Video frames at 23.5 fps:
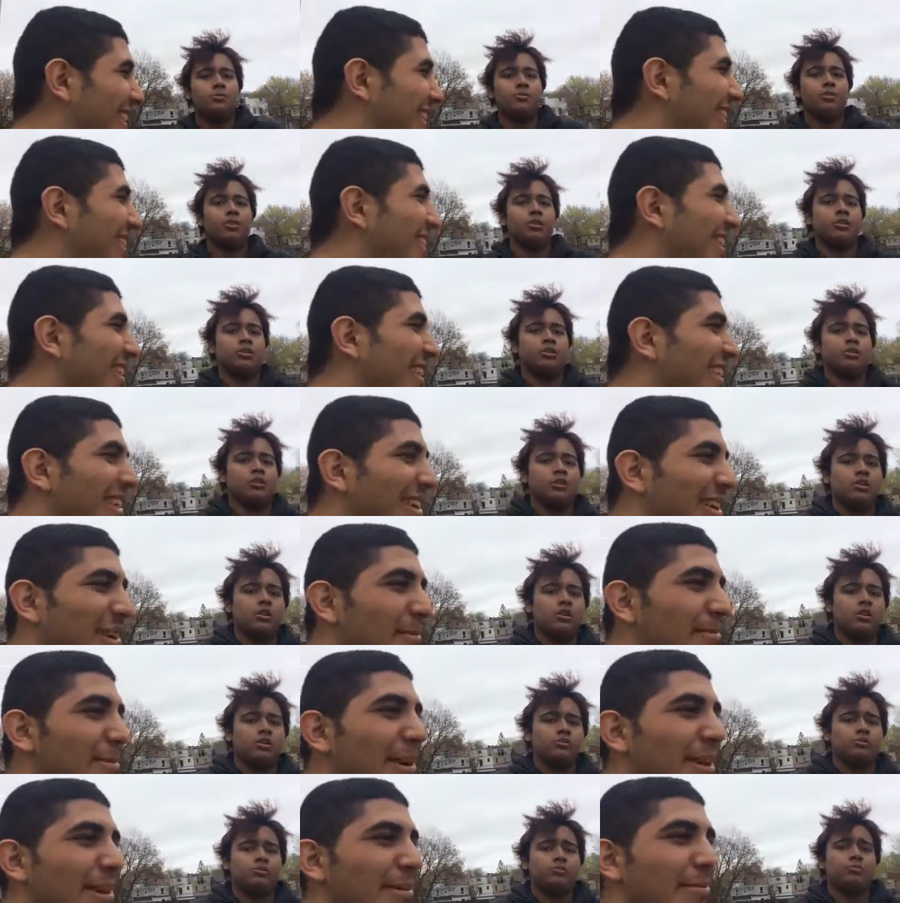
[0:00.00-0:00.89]
Speaker 1: But
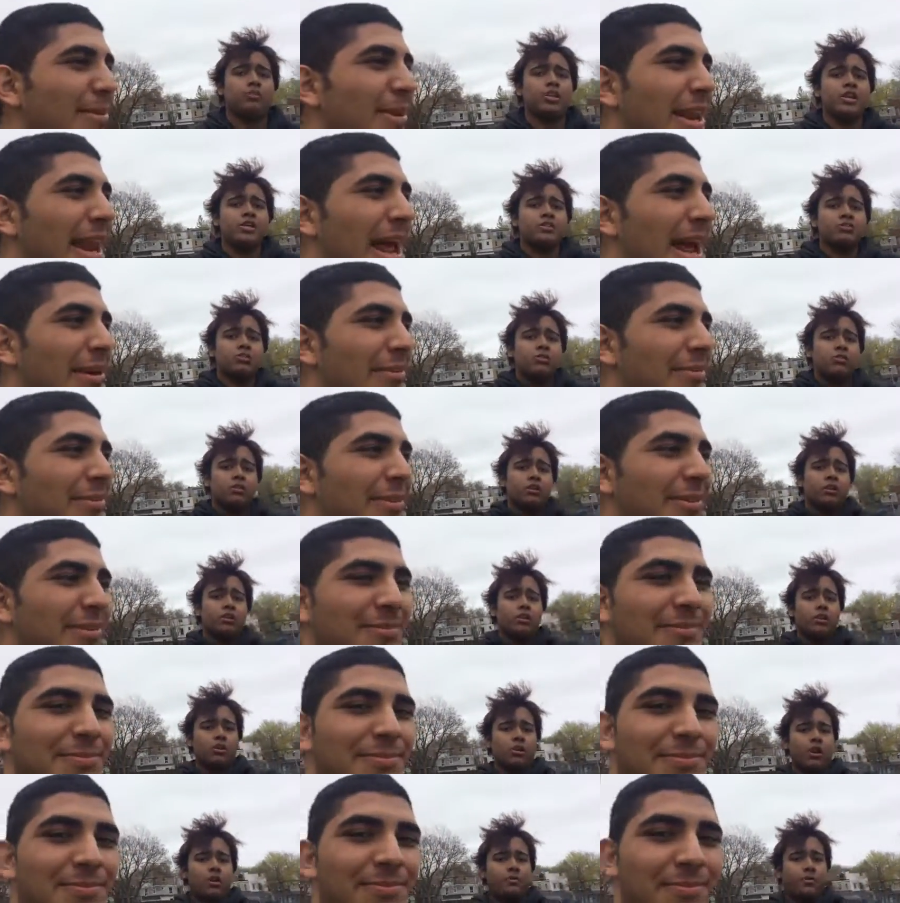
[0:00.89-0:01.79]
please don't
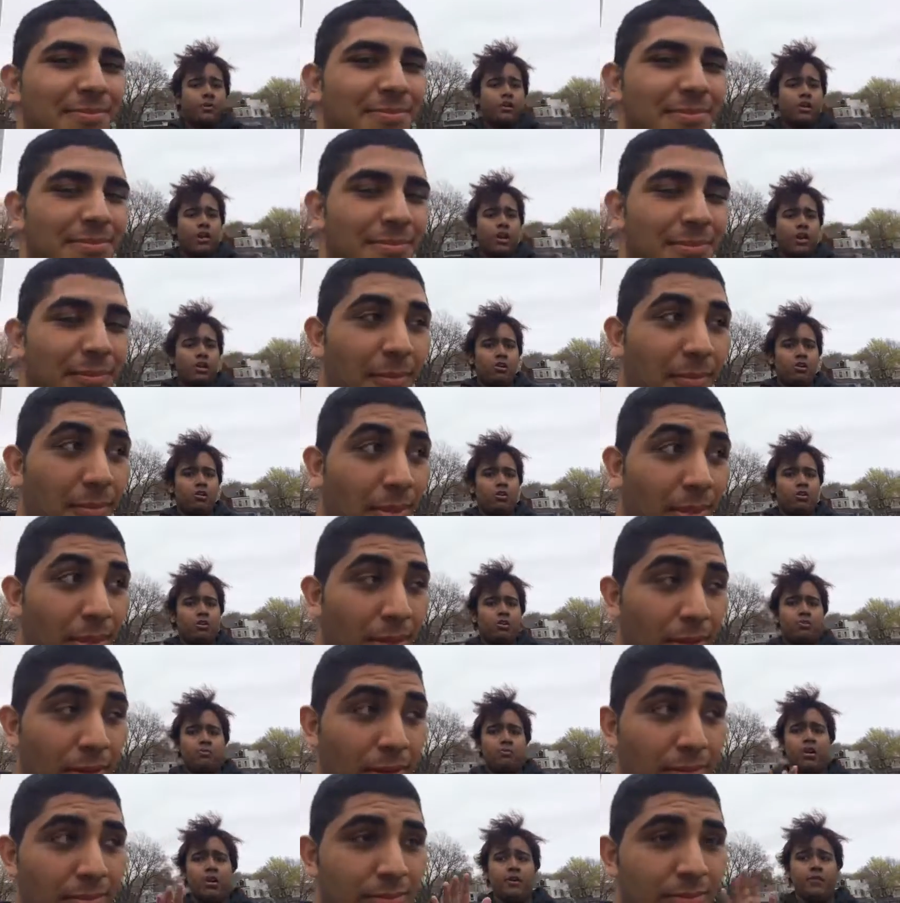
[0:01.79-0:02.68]
uh, comment
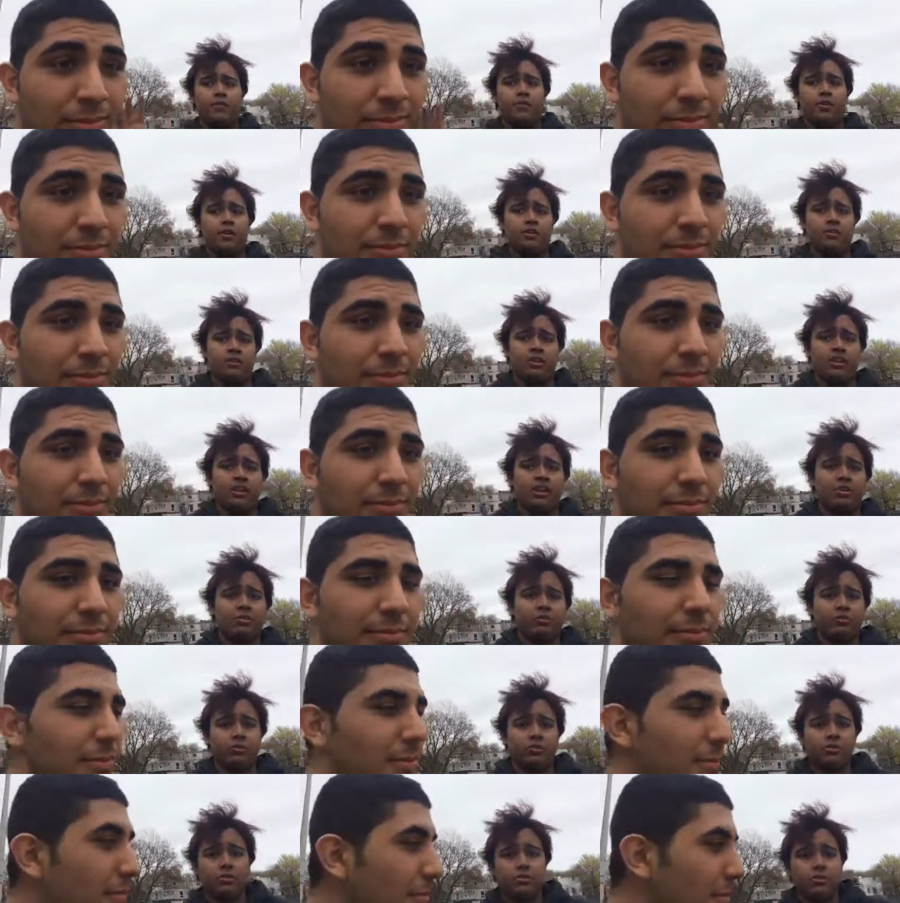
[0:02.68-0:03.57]
out my friend's
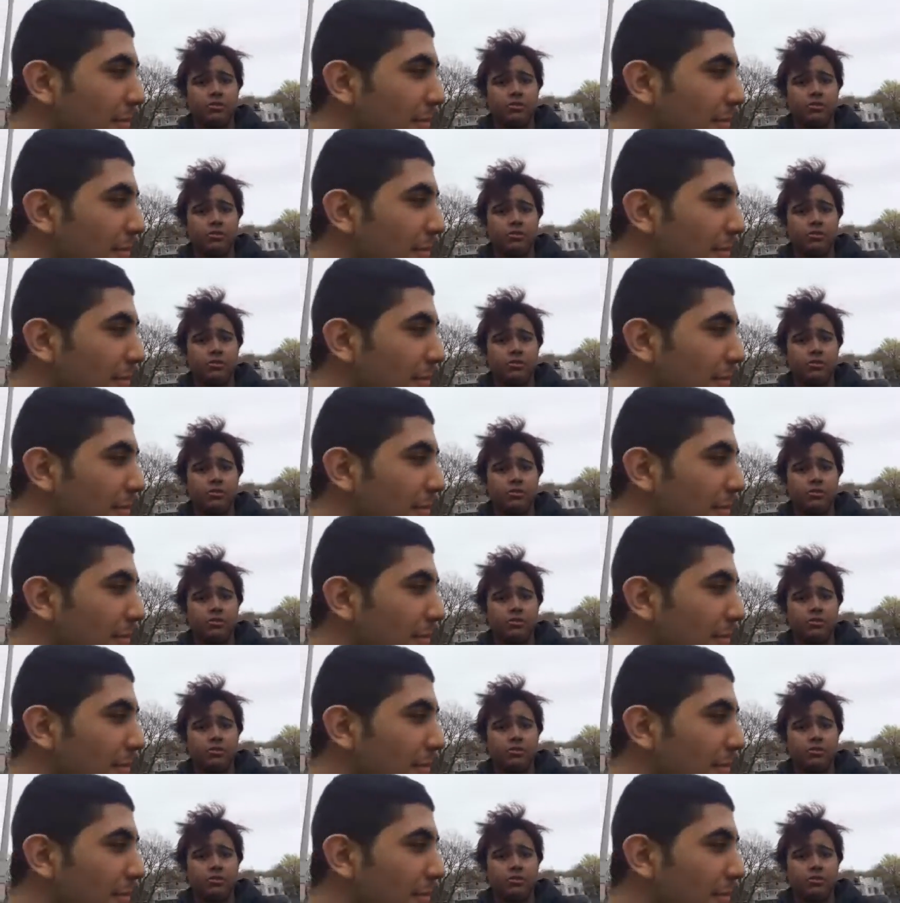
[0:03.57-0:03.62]
account.